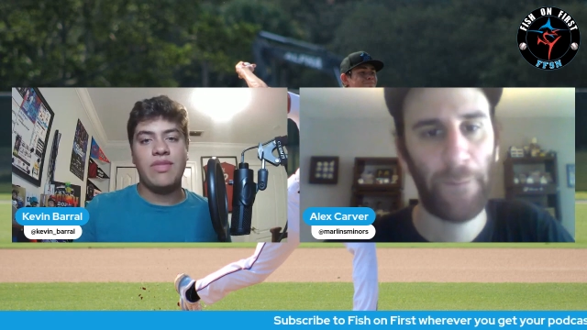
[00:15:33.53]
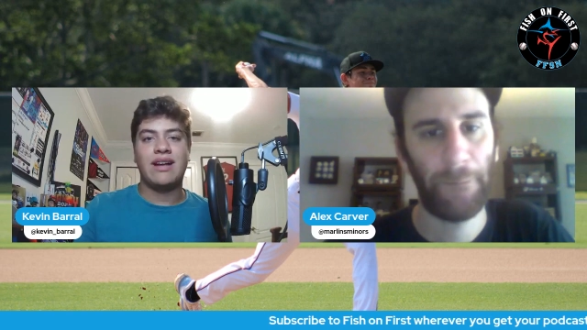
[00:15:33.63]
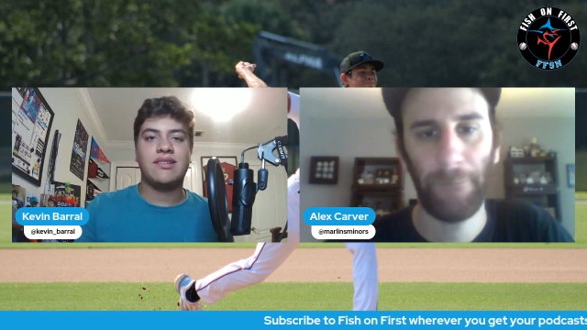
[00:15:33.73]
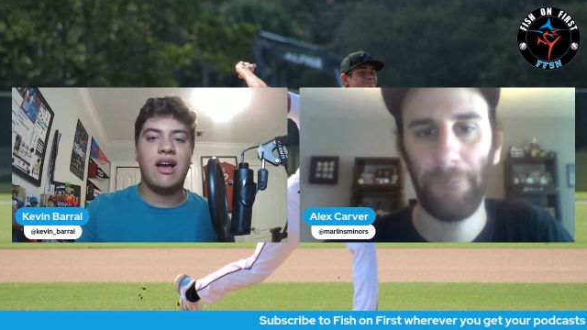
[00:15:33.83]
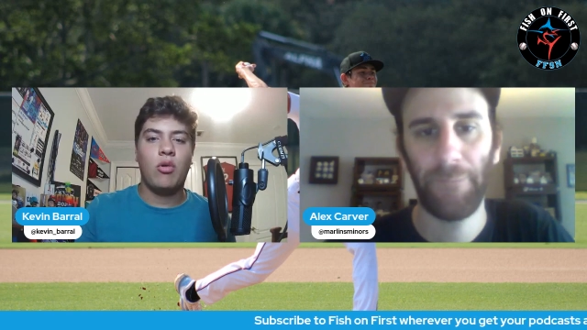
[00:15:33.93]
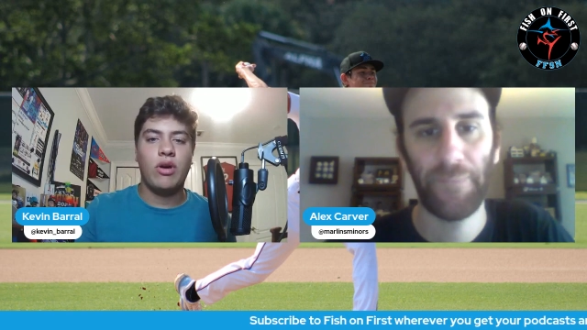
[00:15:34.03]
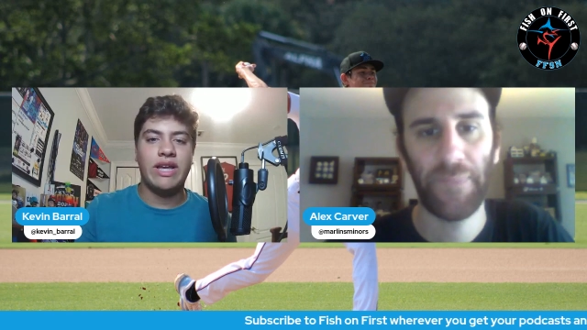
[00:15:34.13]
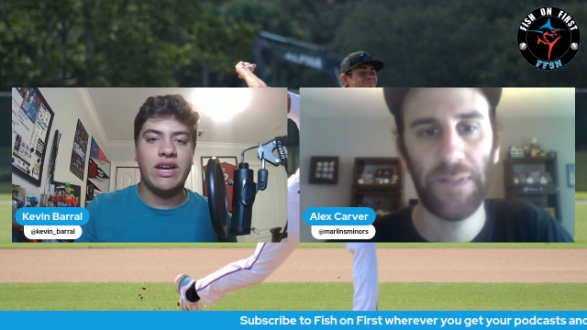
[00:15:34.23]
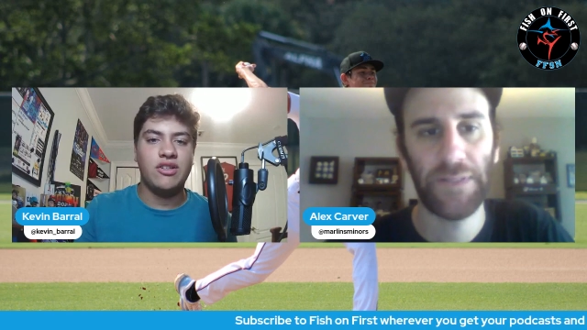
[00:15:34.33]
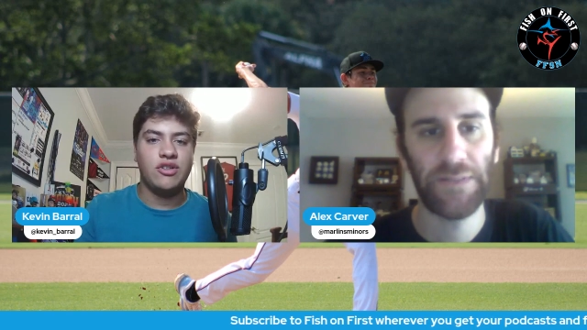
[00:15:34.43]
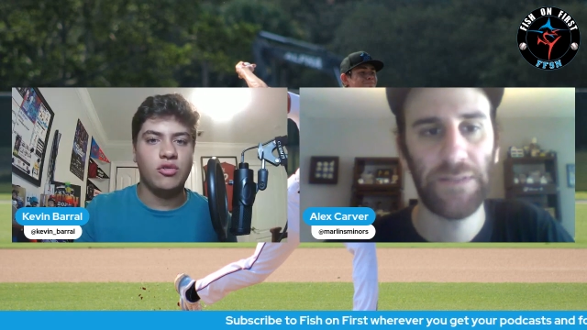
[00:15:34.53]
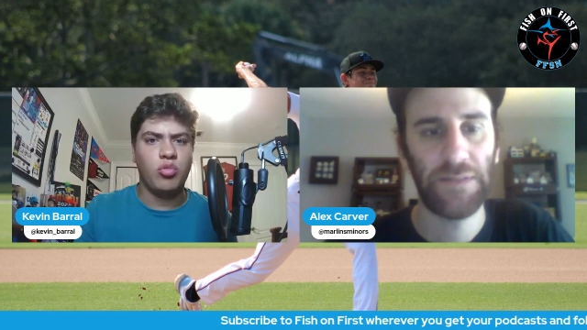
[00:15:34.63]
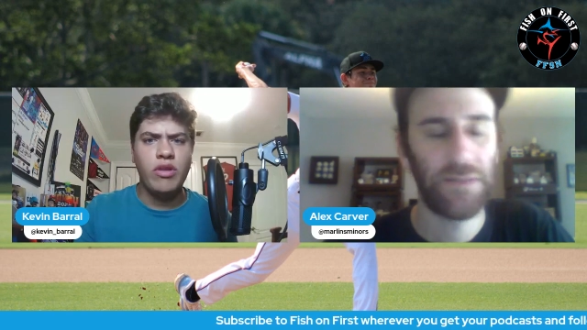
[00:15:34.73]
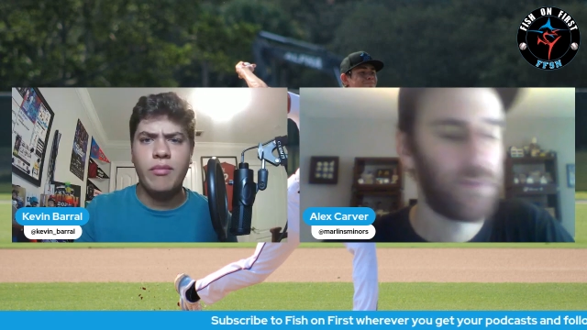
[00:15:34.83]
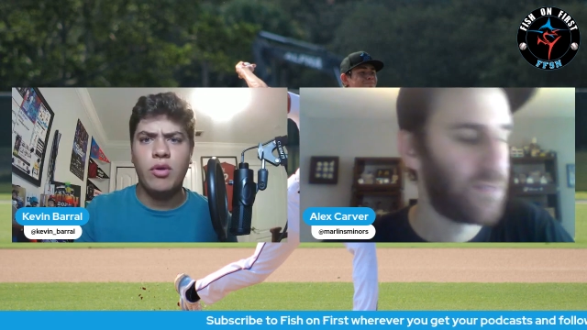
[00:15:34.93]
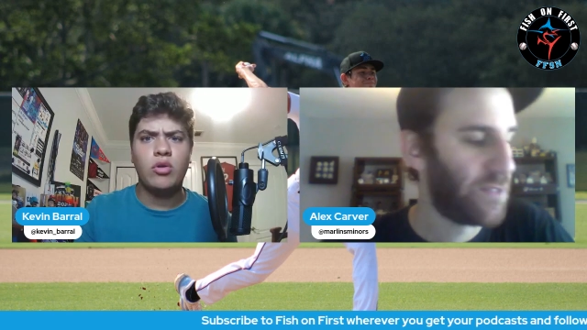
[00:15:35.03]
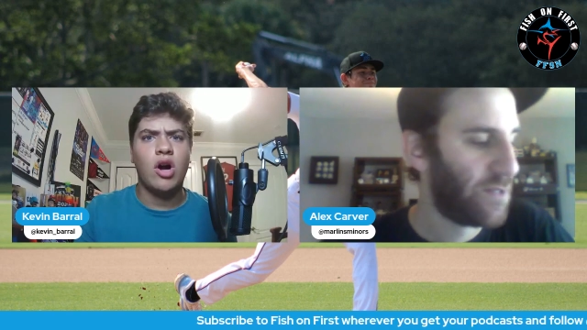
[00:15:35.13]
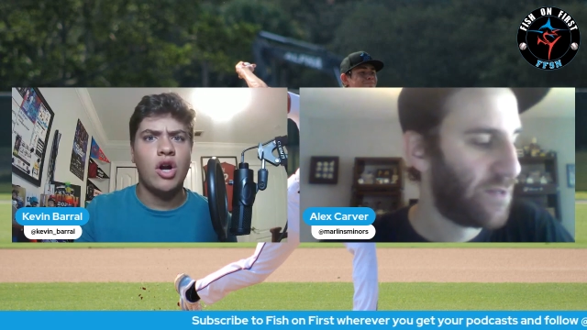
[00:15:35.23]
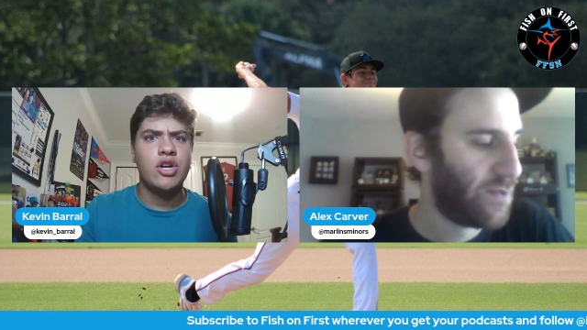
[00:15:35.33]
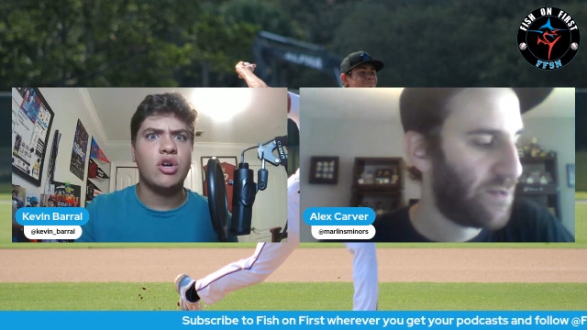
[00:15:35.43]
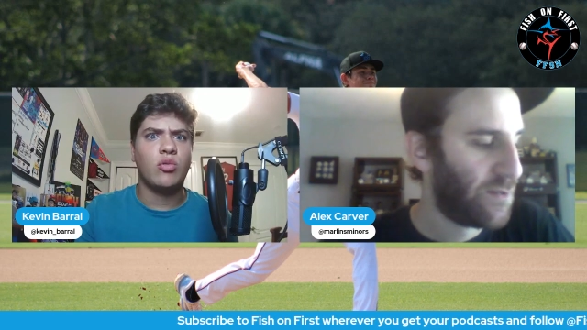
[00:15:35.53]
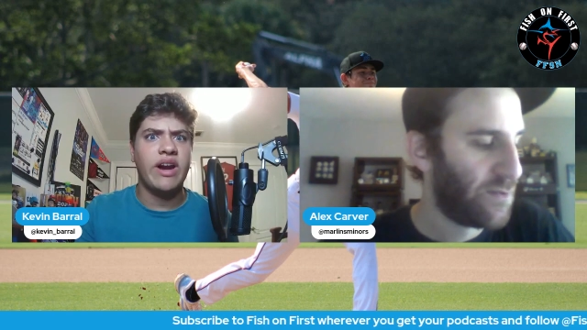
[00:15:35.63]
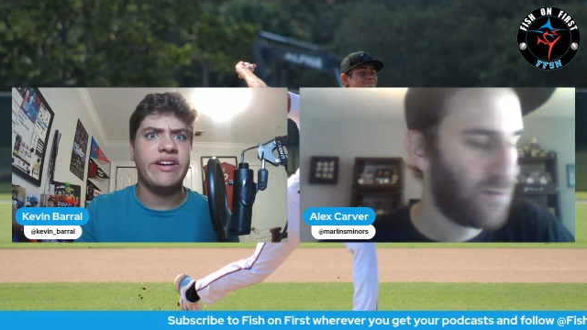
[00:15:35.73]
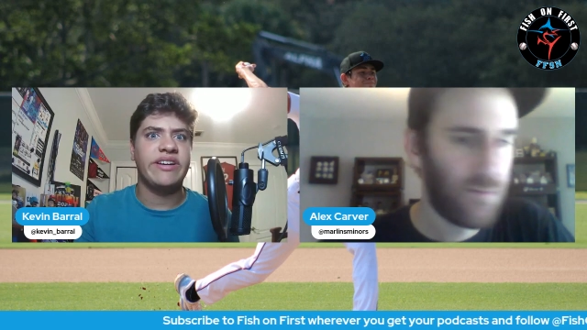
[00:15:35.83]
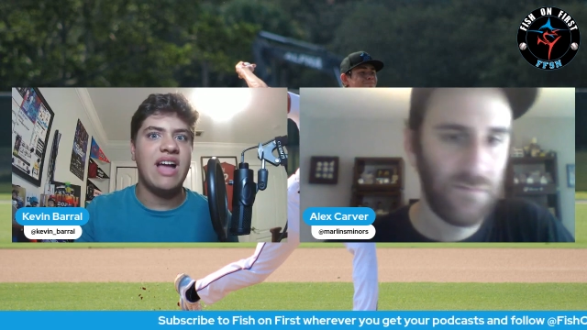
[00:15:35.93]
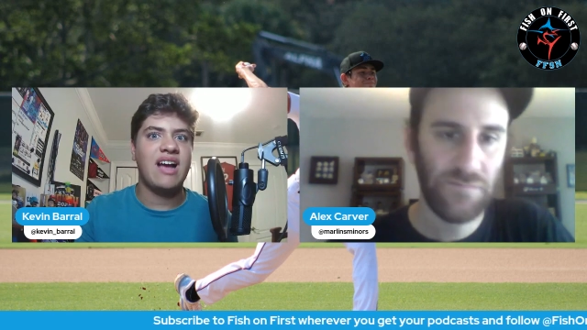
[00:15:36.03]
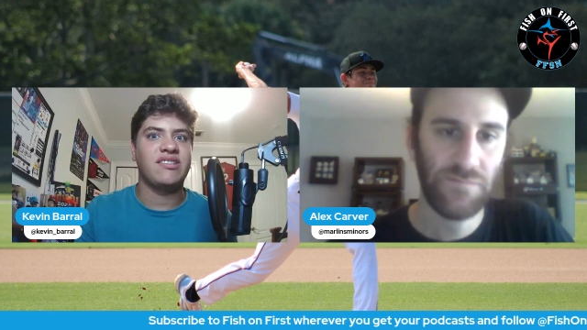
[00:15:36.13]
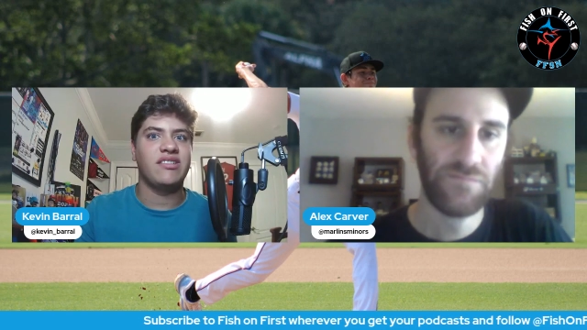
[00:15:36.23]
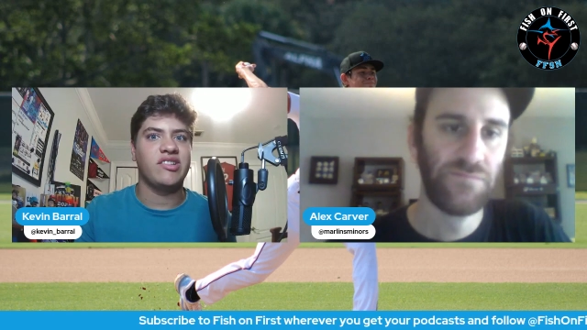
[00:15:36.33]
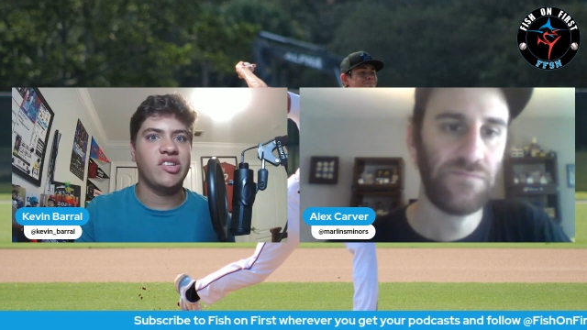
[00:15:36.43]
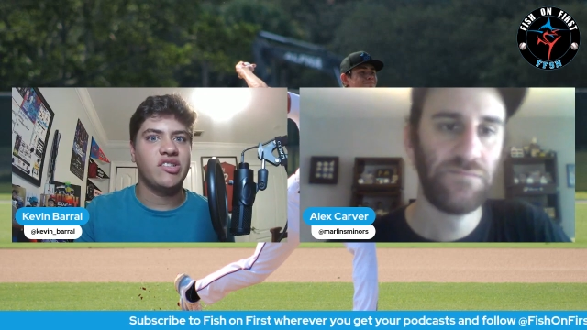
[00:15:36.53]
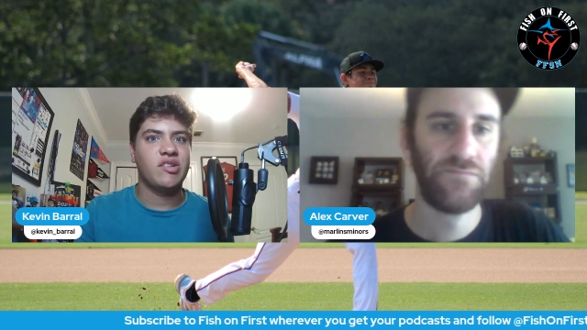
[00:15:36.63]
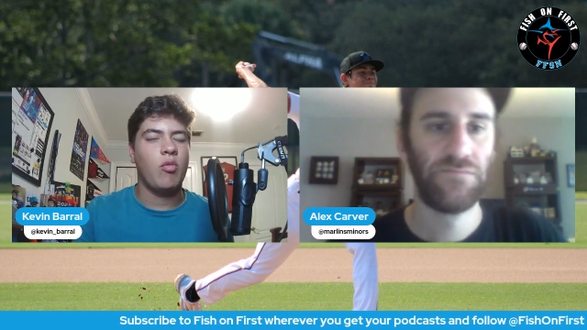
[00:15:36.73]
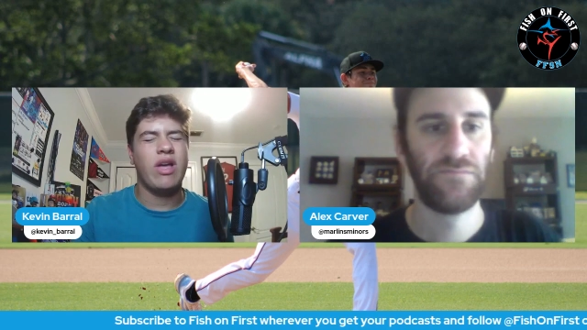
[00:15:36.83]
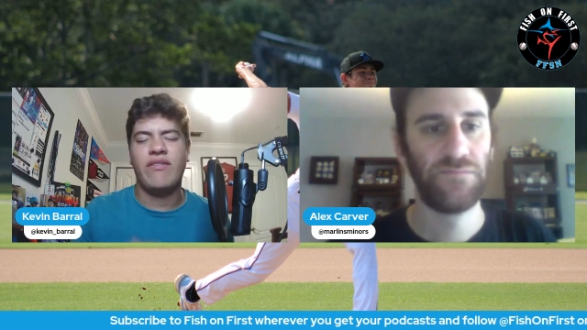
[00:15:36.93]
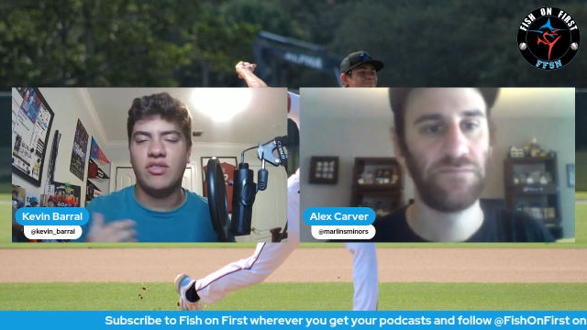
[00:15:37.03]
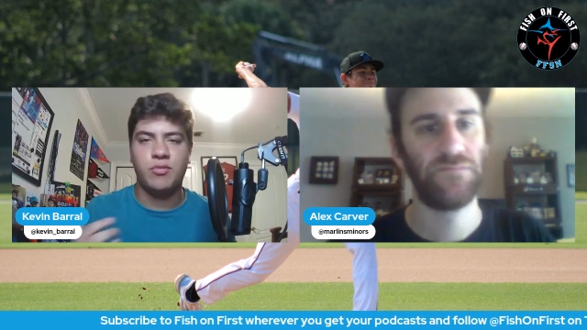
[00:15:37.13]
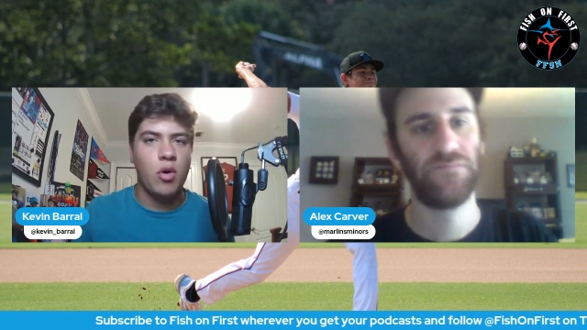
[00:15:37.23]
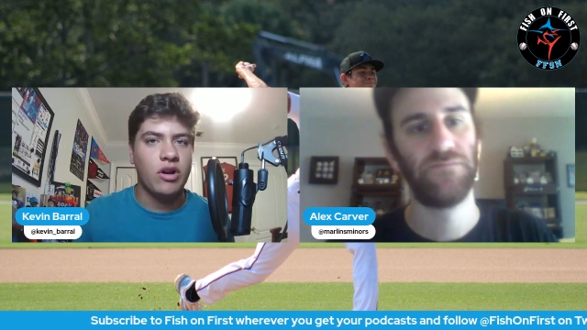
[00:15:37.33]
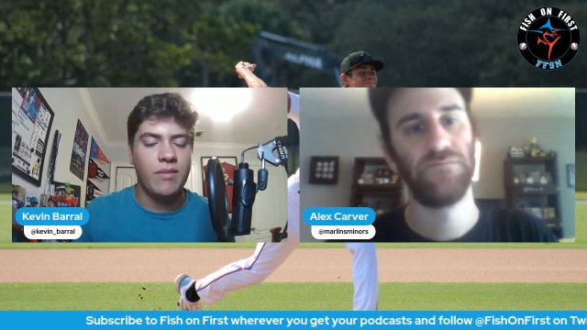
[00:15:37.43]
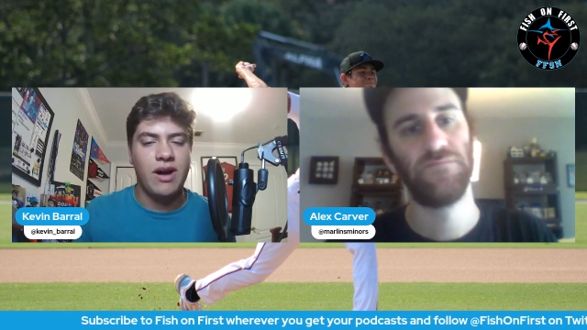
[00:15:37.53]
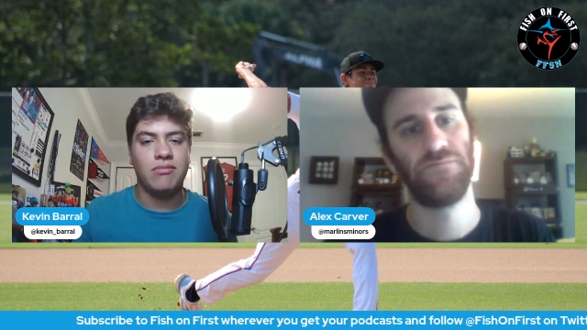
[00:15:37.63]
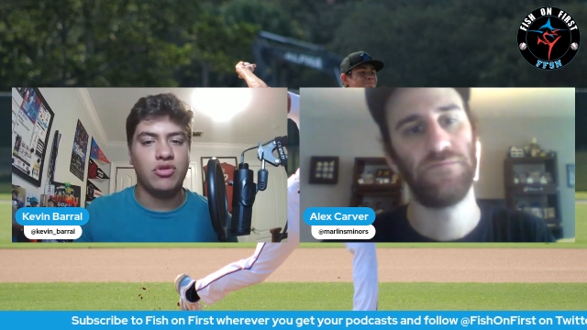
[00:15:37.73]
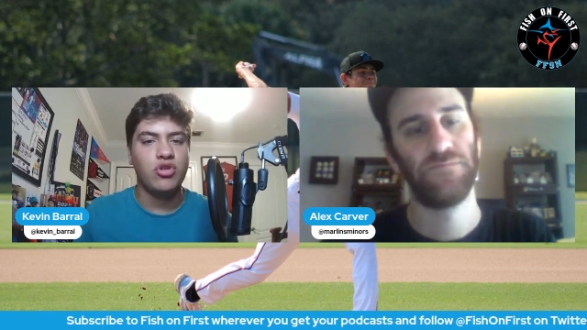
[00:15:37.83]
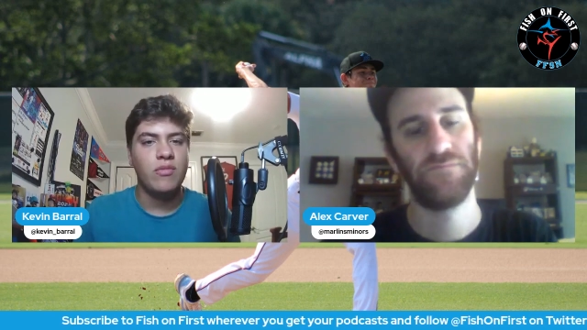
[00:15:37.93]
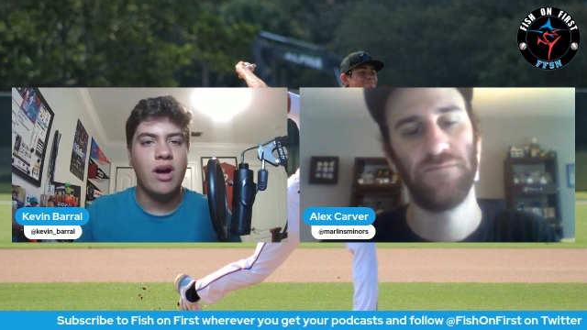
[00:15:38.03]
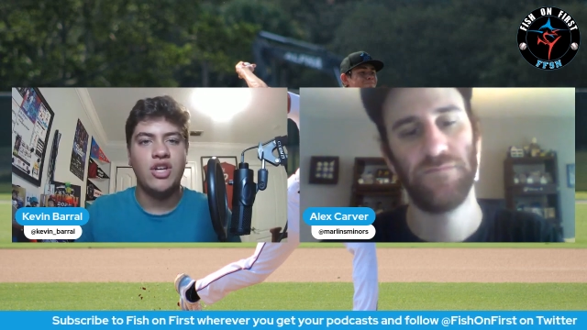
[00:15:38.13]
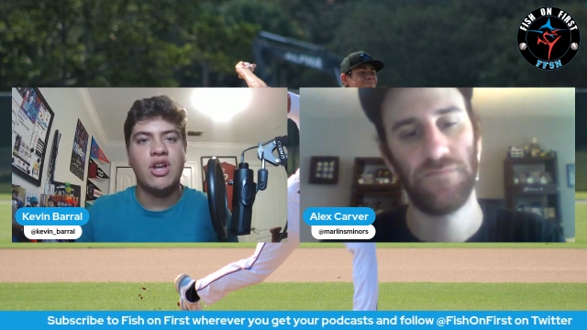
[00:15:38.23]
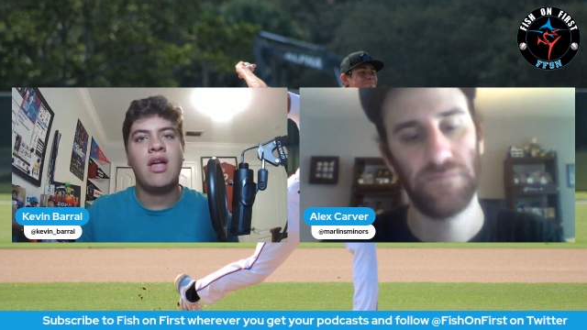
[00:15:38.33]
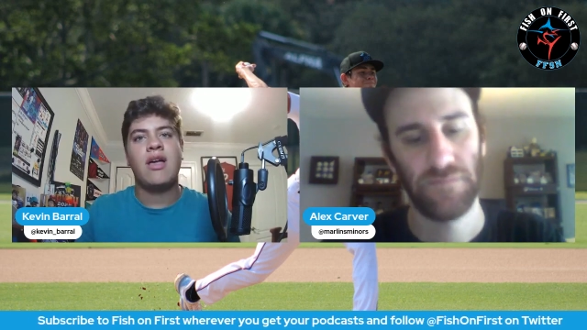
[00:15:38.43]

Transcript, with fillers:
Speaker 1: yeah. Next guy I want to get into is one of the more underrated guys in the system. We haven't spoken about him too much.